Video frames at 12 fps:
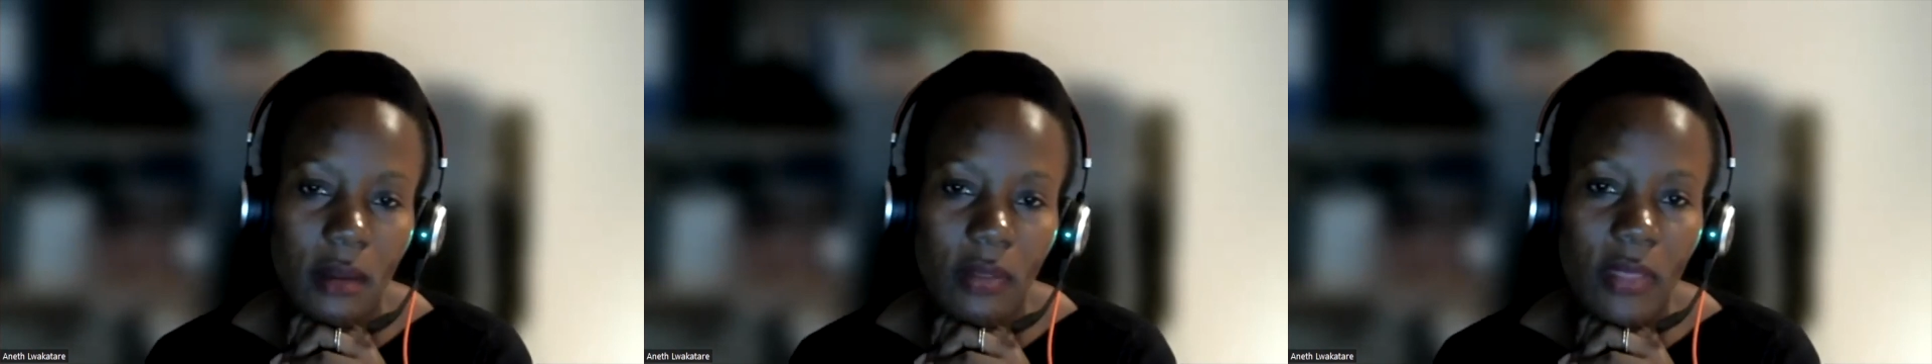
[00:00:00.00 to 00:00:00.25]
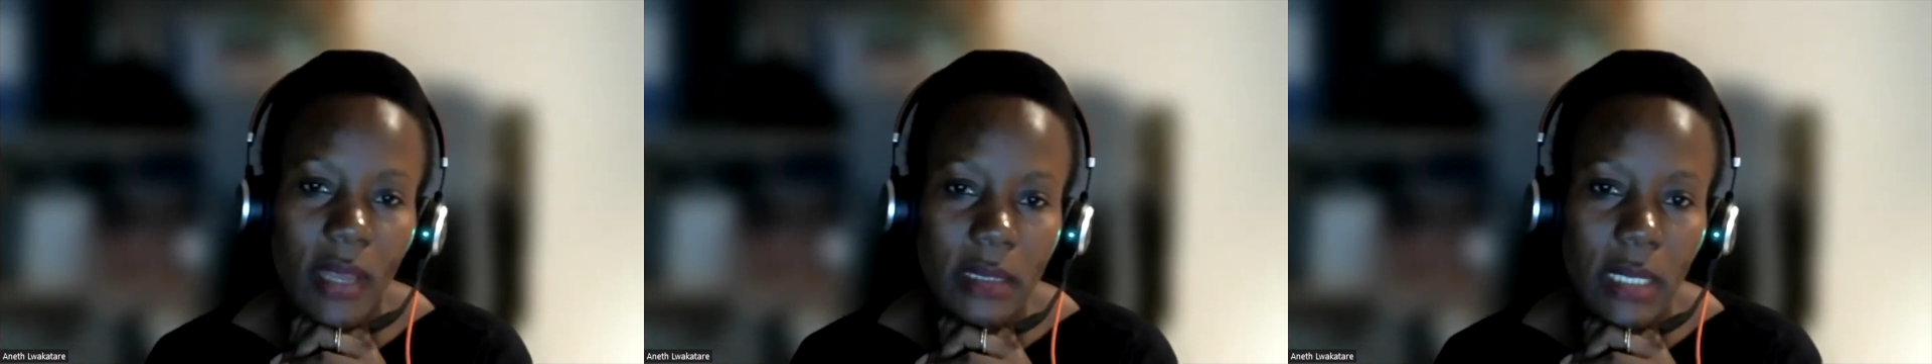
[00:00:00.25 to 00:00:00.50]

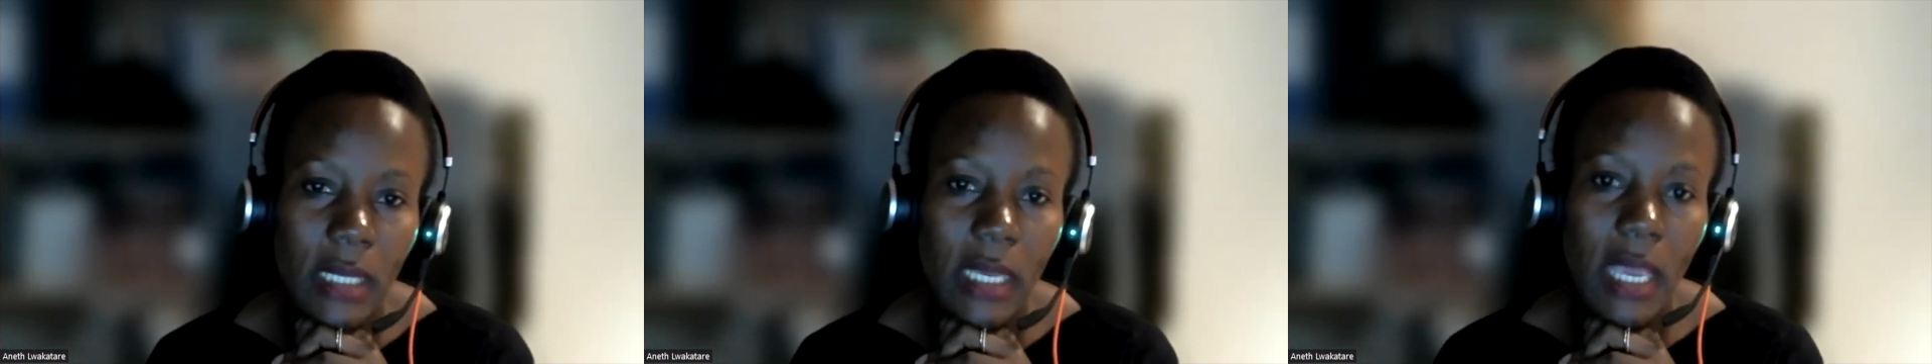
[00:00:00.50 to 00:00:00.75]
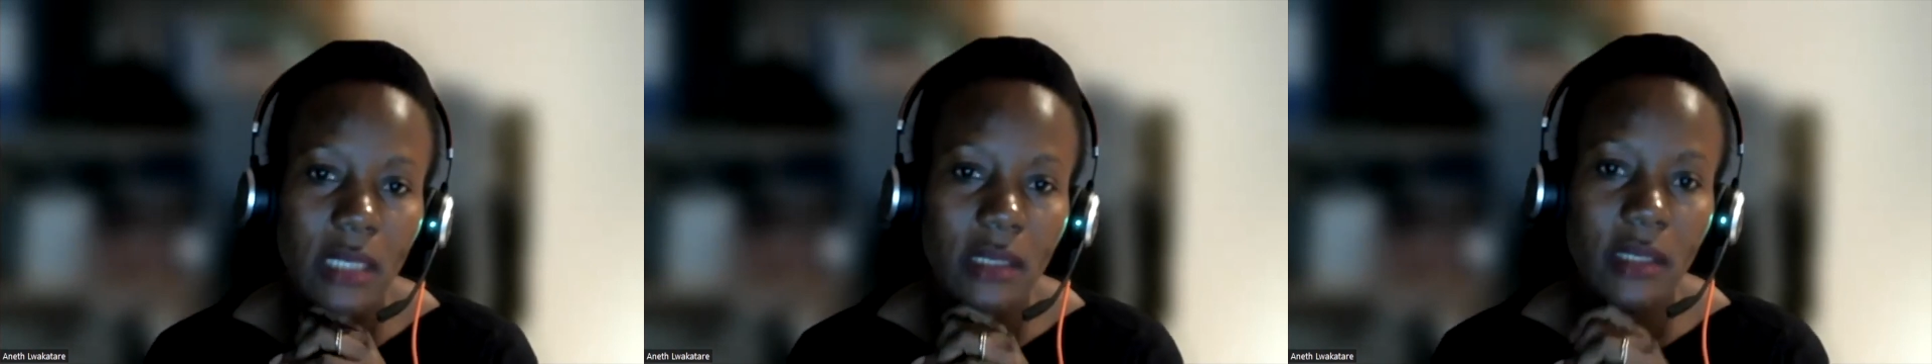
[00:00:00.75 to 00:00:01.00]
that in
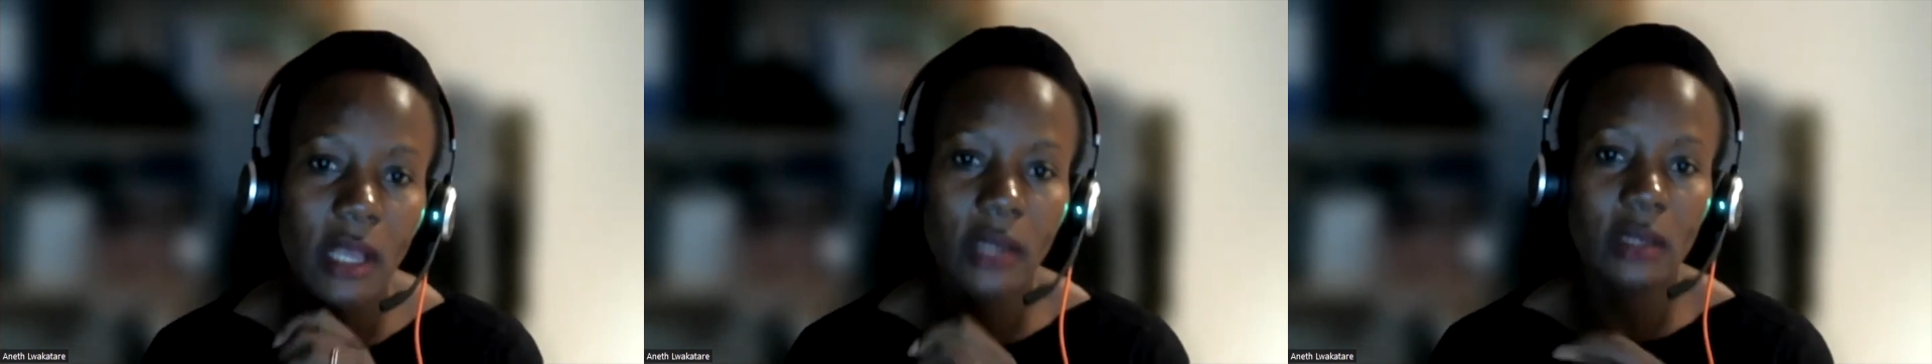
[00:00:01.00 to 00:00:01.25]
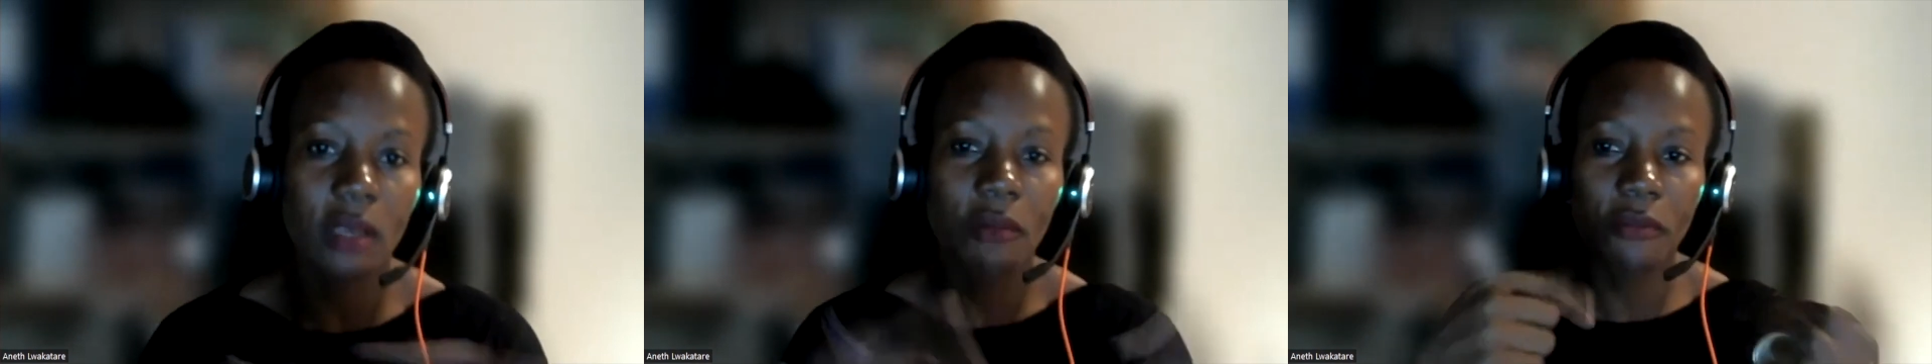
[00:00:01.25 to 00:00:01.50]
case that
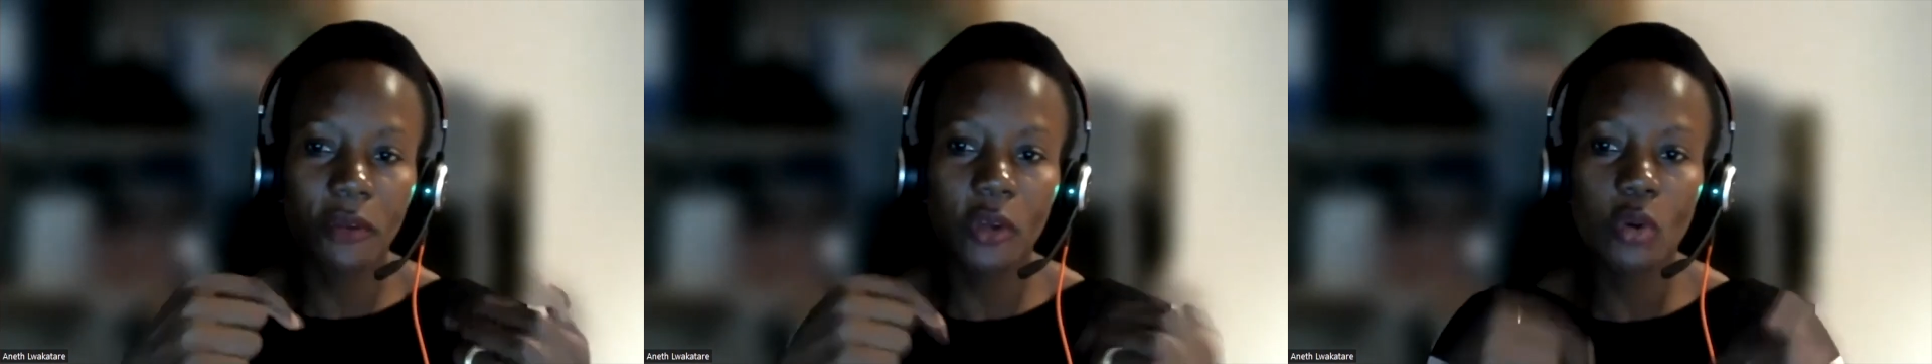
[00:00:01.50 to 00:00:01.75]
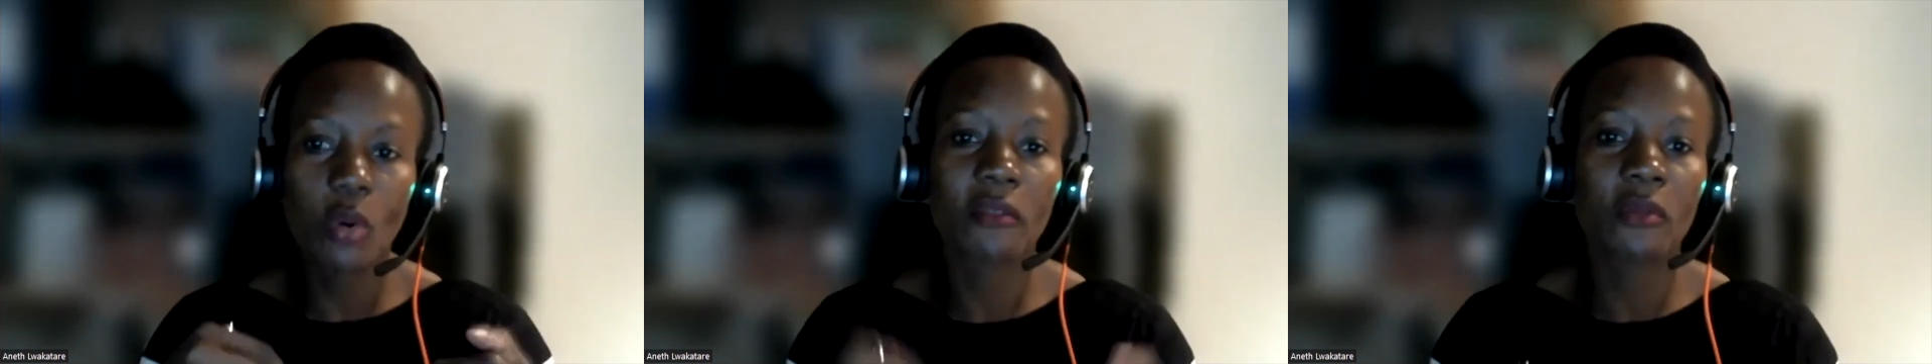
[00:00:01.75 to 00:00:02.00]
if it
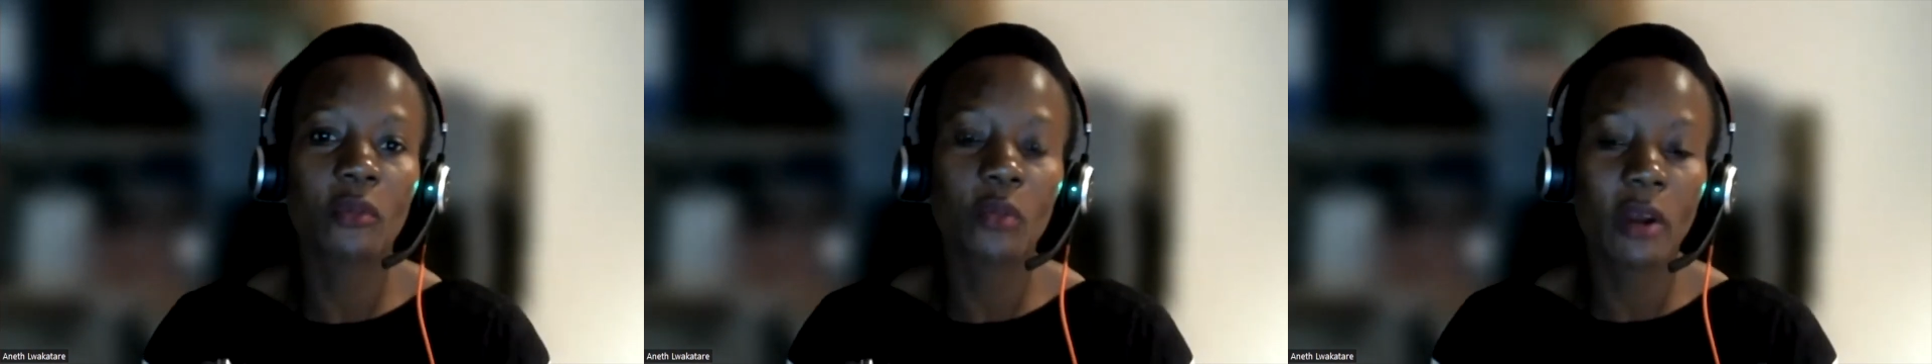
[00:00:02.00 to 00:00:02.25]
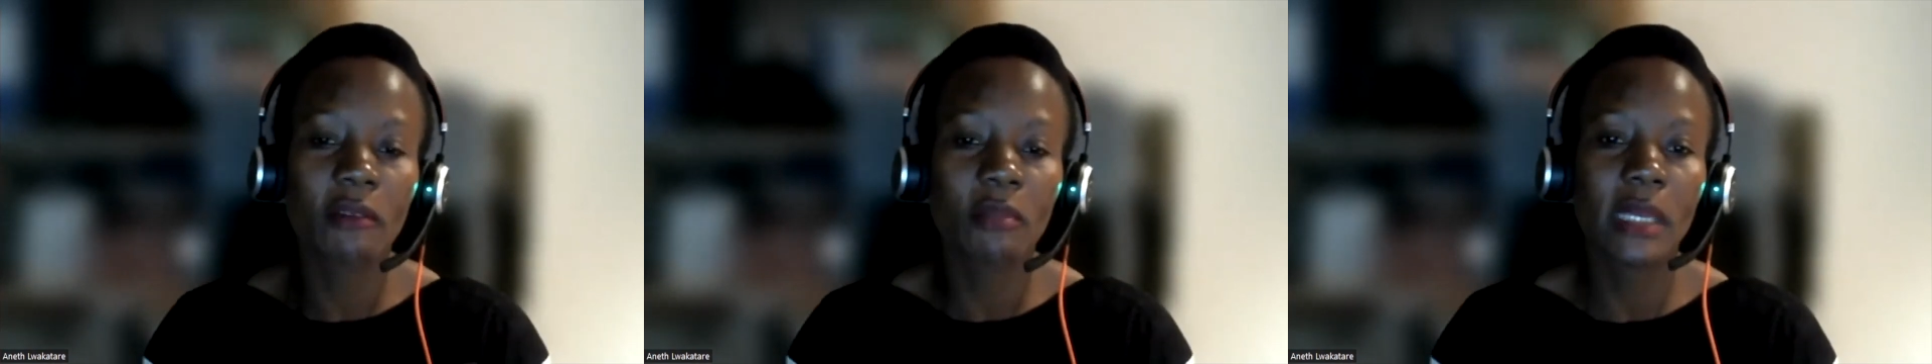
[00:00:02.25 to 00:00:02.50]
would
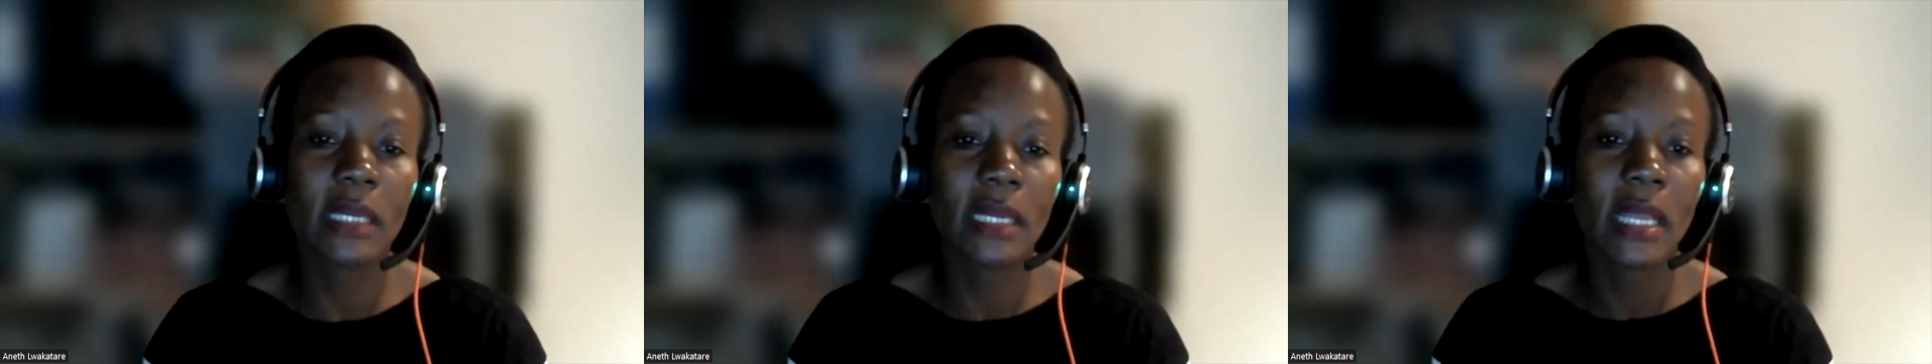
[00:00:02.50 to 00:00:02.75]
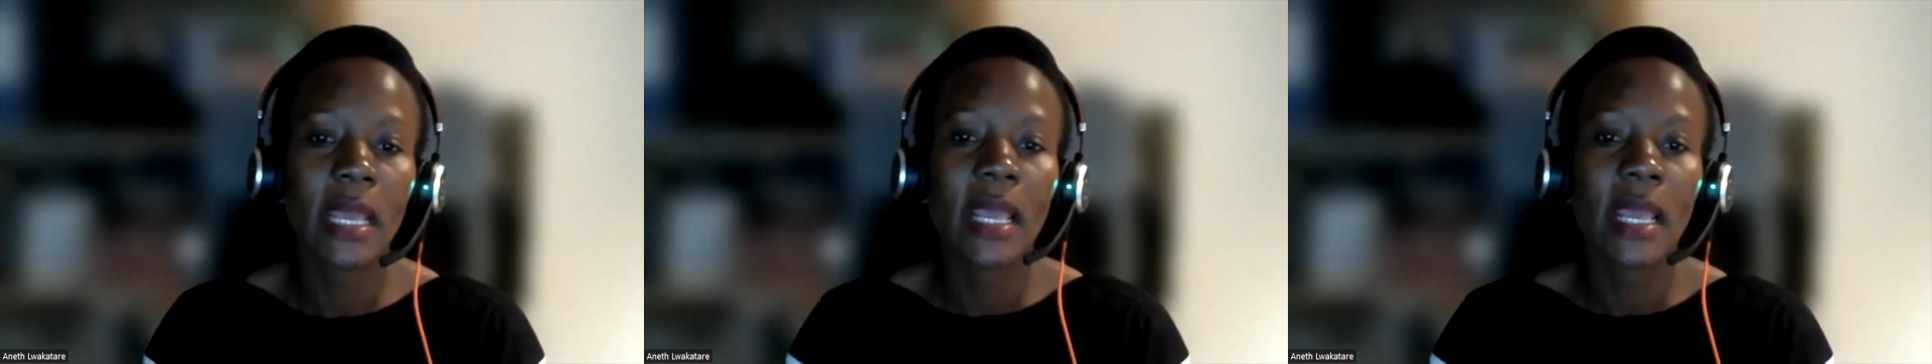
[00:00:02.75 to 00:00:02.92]
have been